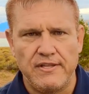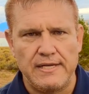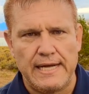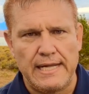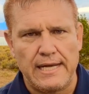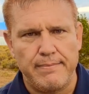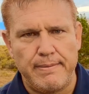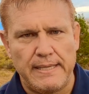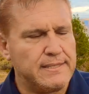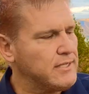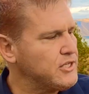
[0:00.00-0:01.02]
thing I like
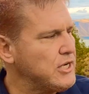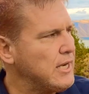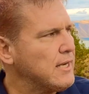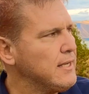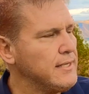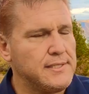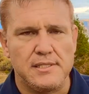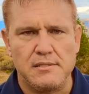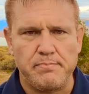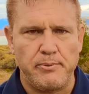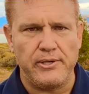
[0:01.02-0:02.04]
about this shotgun is
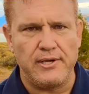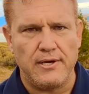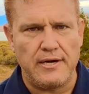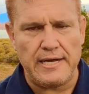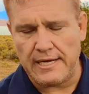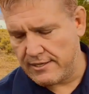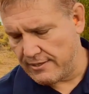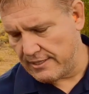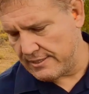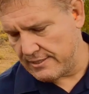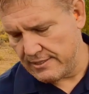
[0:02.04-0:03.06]
it's pretty darn accurate.